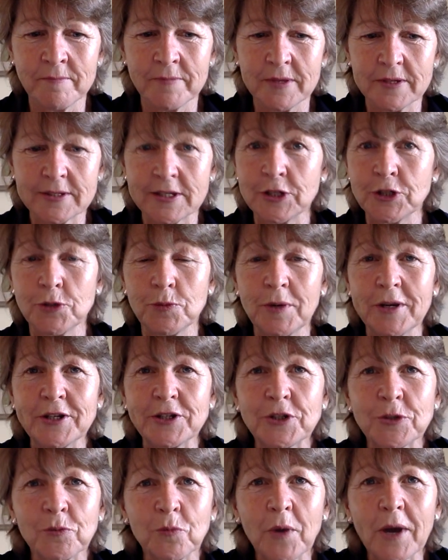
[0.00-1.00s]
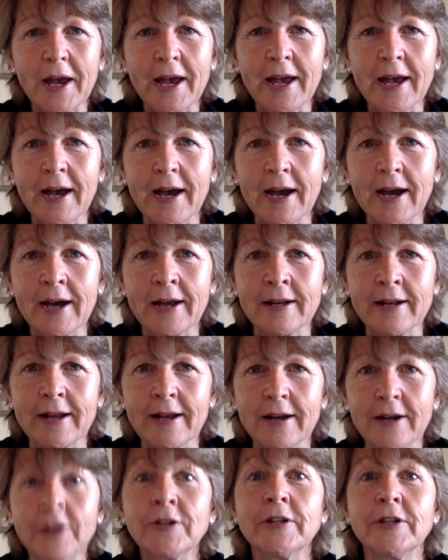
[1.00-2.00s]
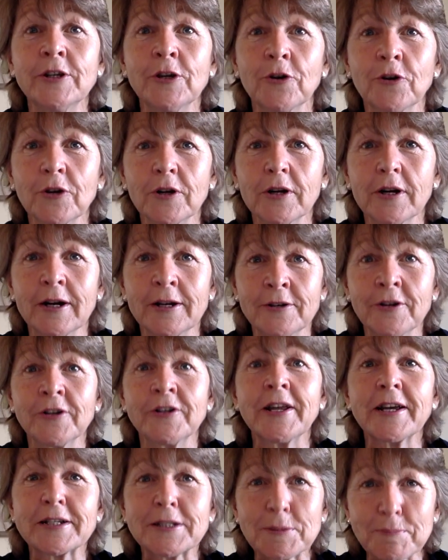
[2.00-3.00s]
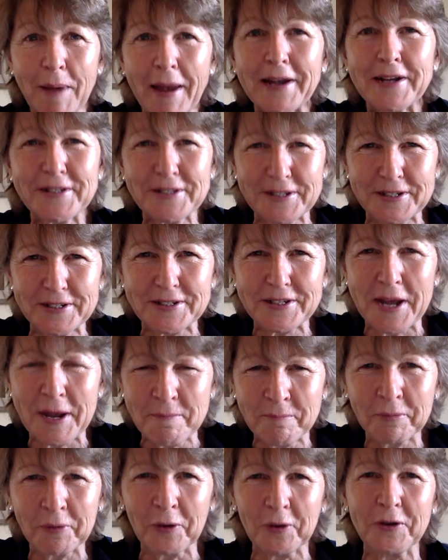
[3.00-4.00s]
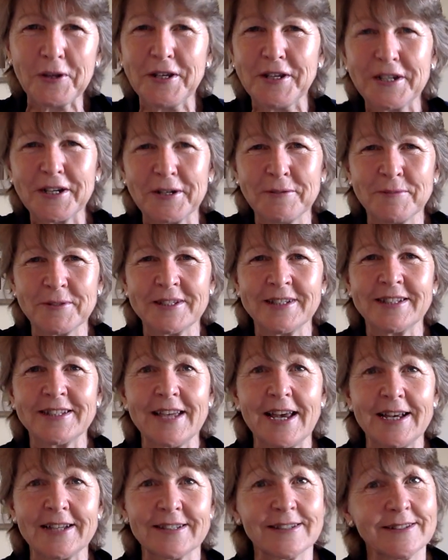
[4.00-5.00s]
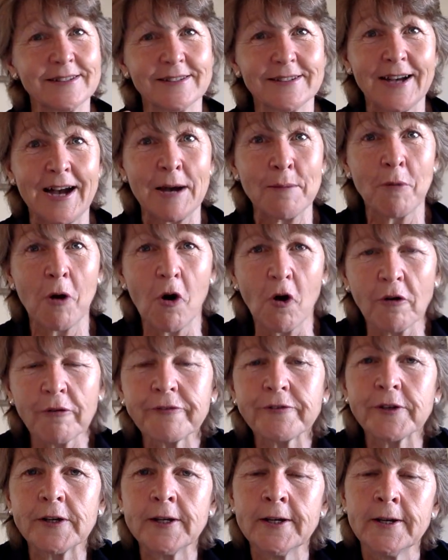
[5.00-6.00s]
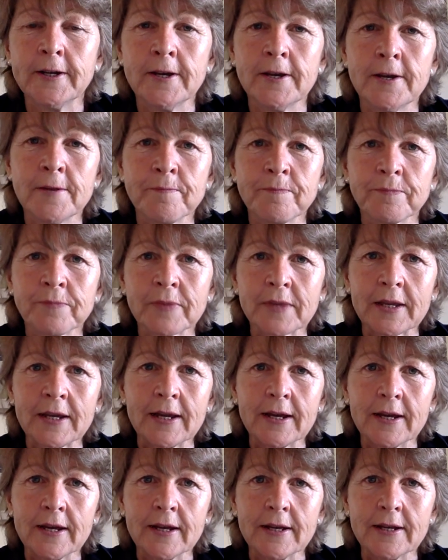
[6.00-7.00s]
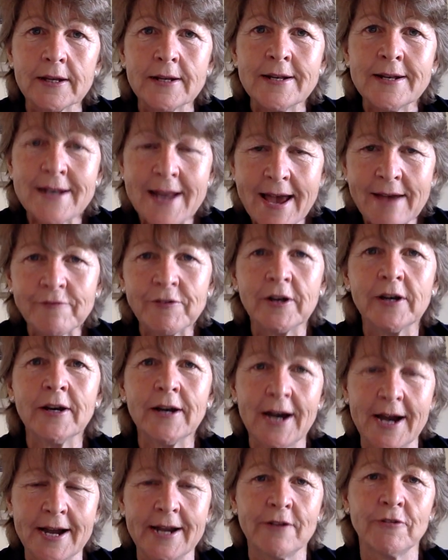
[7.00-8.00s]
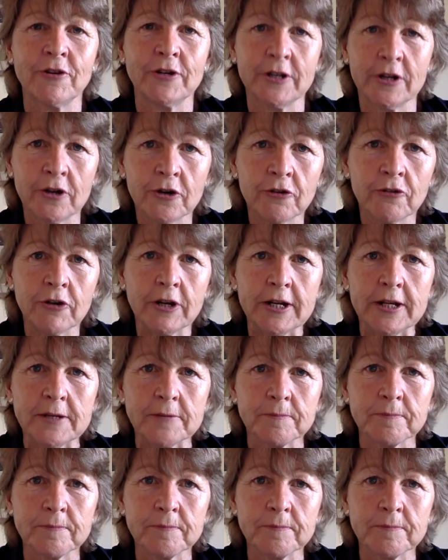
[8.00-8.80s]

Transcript: situation where an unexpected employee comes and says, I'm off. Never hire in a hurry.